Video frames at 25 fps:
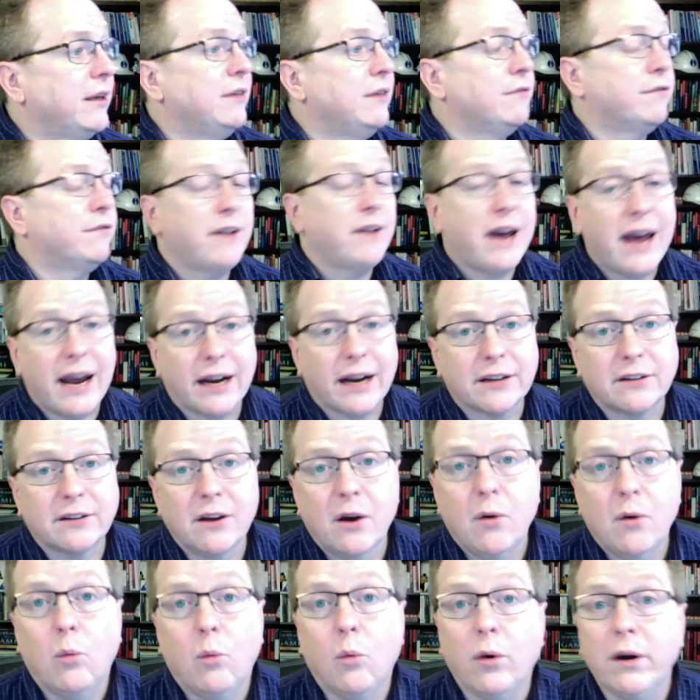In fact,
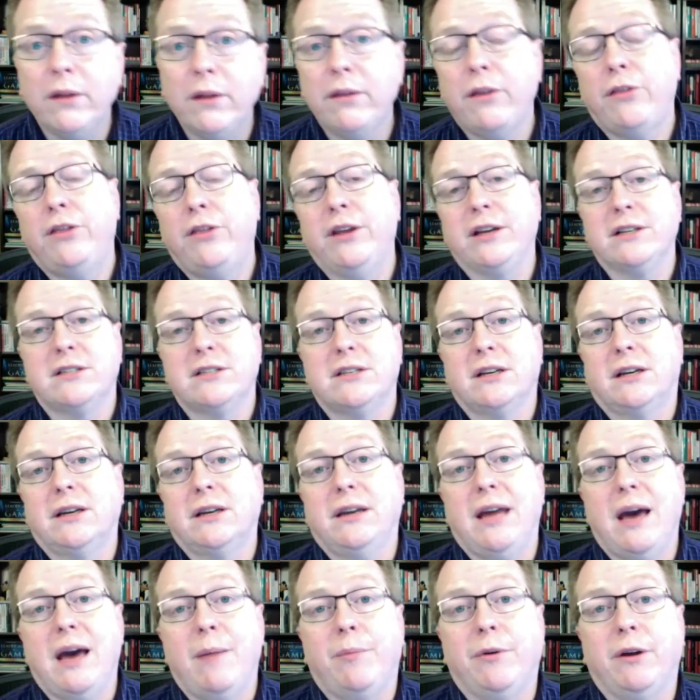one of the things that can
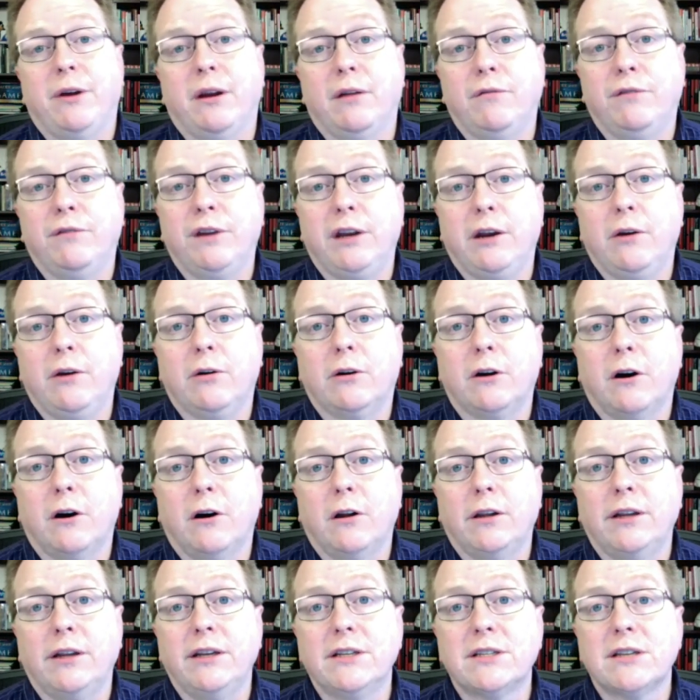happen on a video
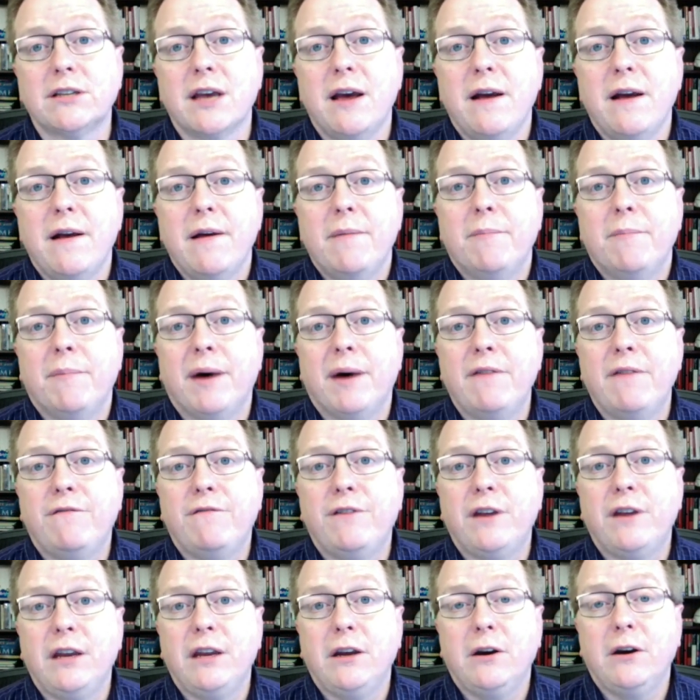call is my
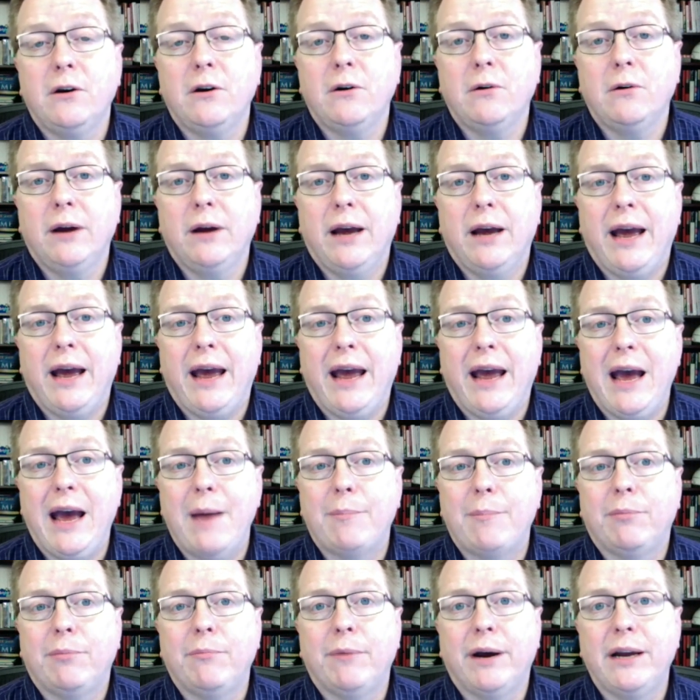video app
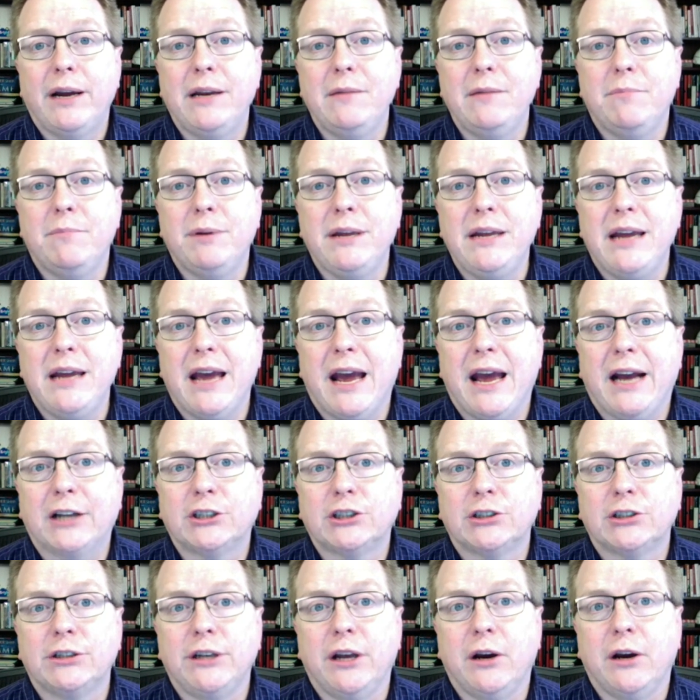might be
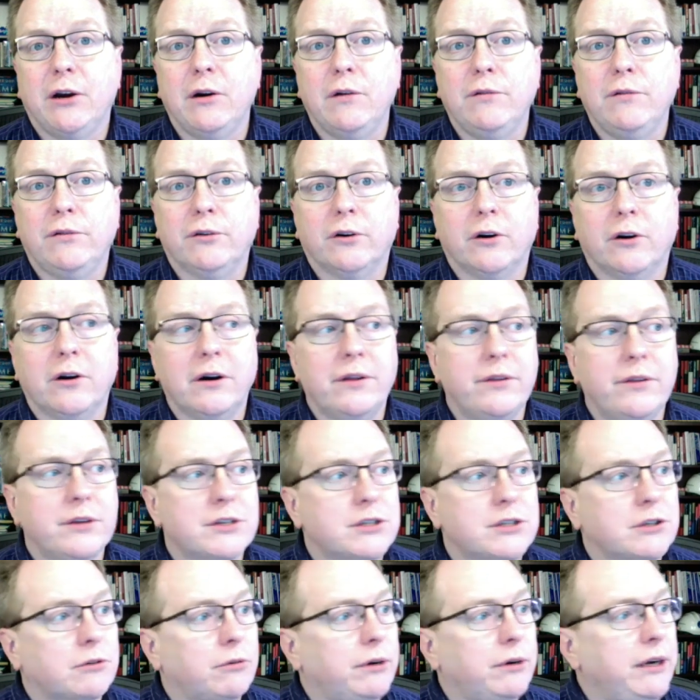actually over on the
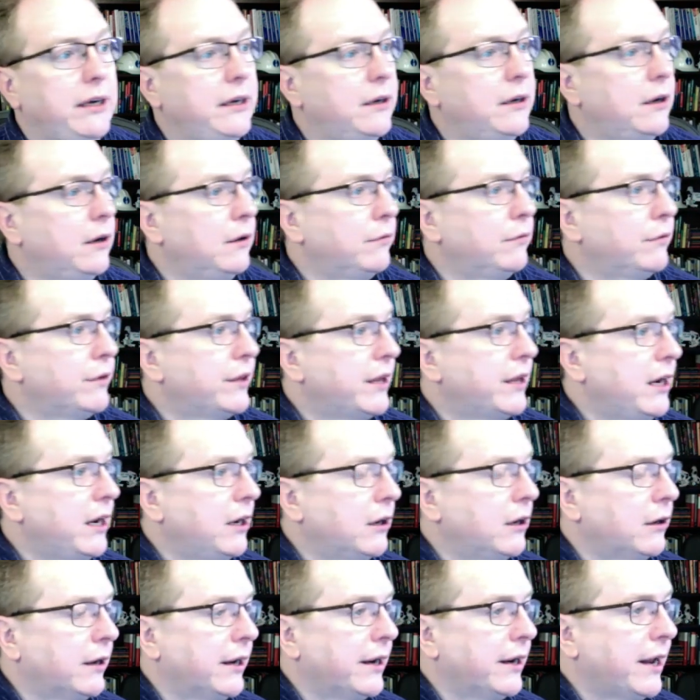screen over
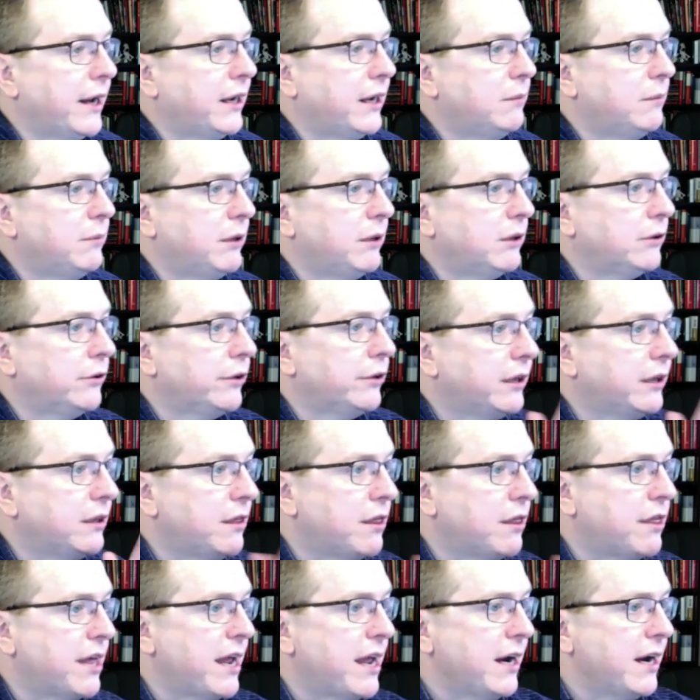there, and I could be looking
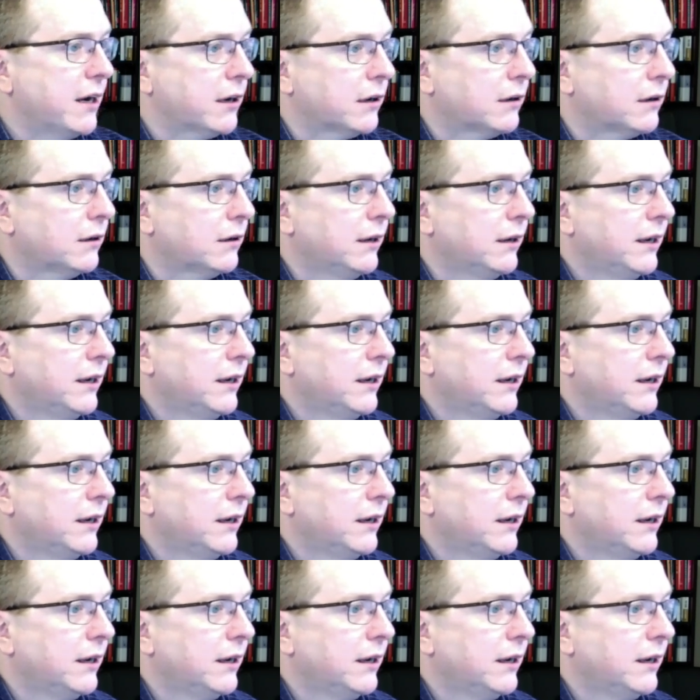there